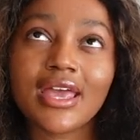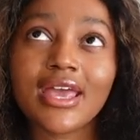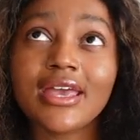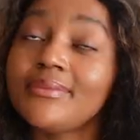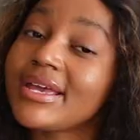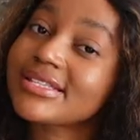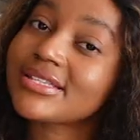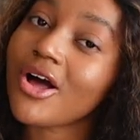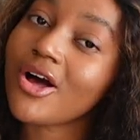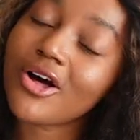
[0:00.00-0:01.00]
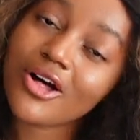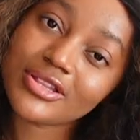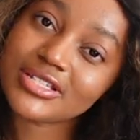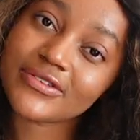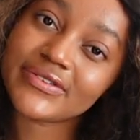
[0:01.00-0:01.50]
it makes
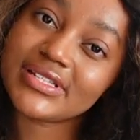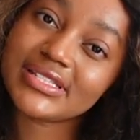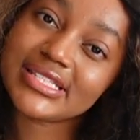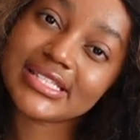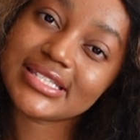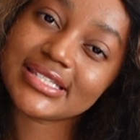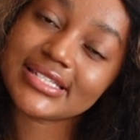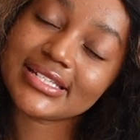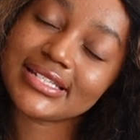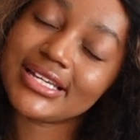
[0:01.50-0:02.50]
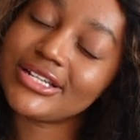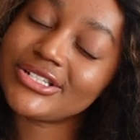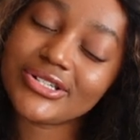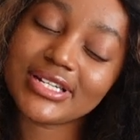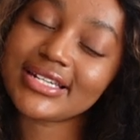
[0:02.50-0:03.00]
all the difference. It
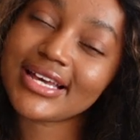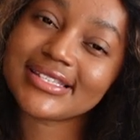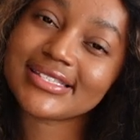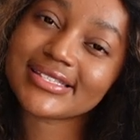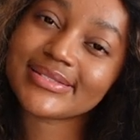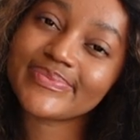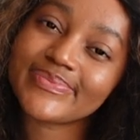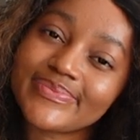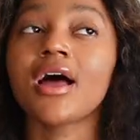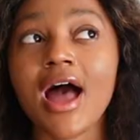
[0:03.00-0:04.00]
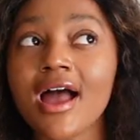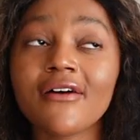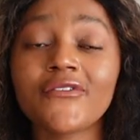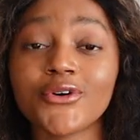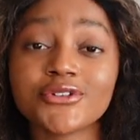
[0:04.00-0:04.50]
truly does. I
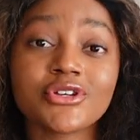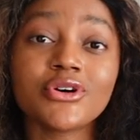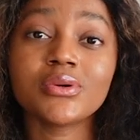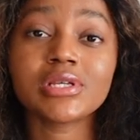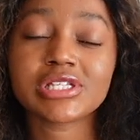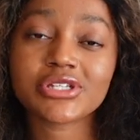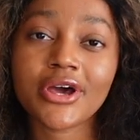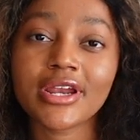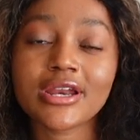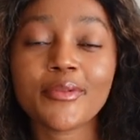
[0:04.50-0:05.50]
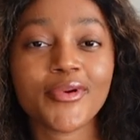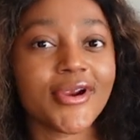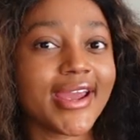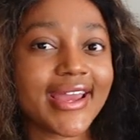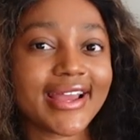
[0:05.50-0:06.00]
have also started
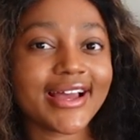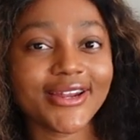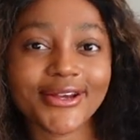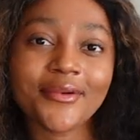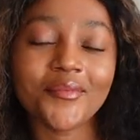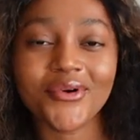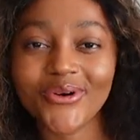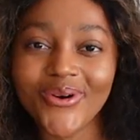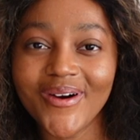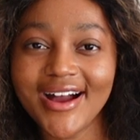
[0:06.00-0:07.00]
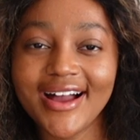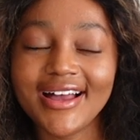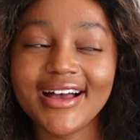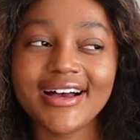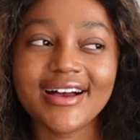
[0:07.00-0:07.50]
praying a lot more.
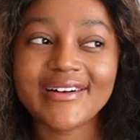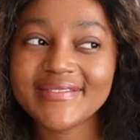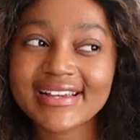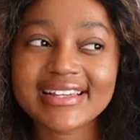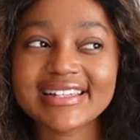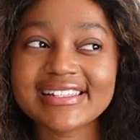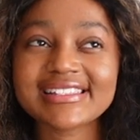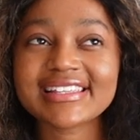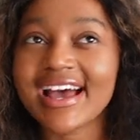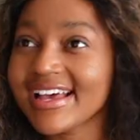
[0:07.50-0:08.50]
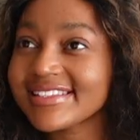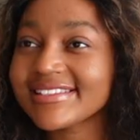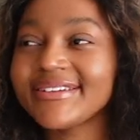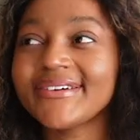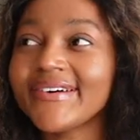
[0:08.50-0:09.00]
Oh my goodness, guys,
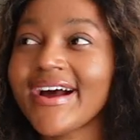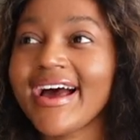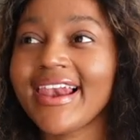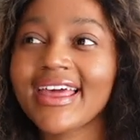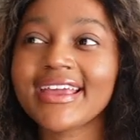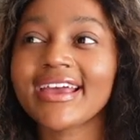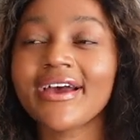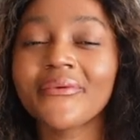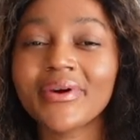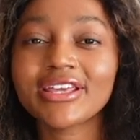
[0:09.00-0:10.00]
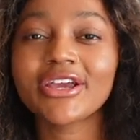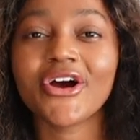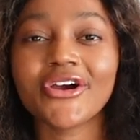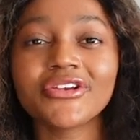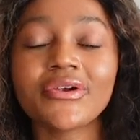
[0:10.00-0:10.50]
you know, like, working
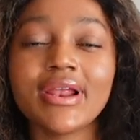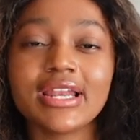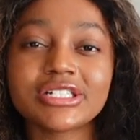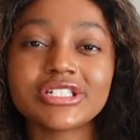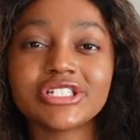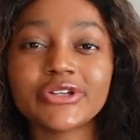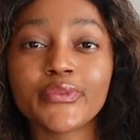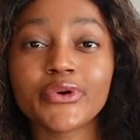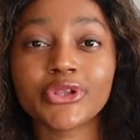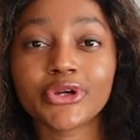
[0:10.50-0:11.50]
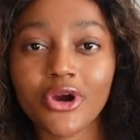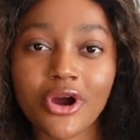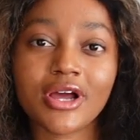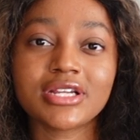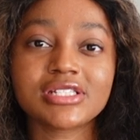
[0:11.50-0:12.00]
on your relationship with
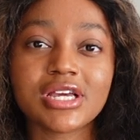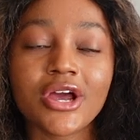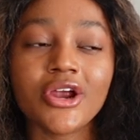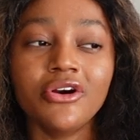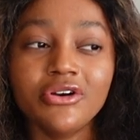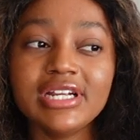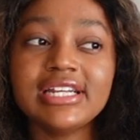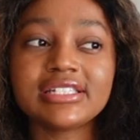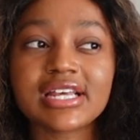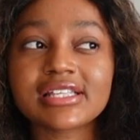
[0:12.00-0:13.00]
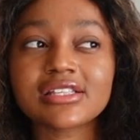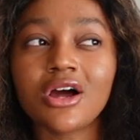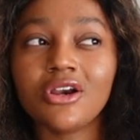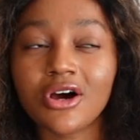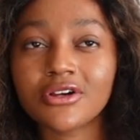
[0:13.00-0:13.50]
God really does
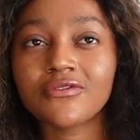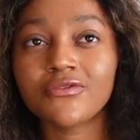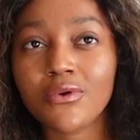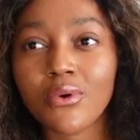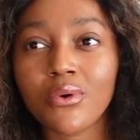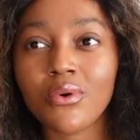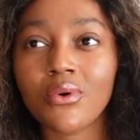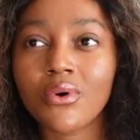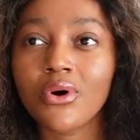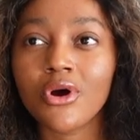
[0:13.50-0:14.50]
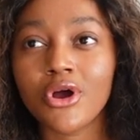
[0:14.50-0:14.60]
a lot for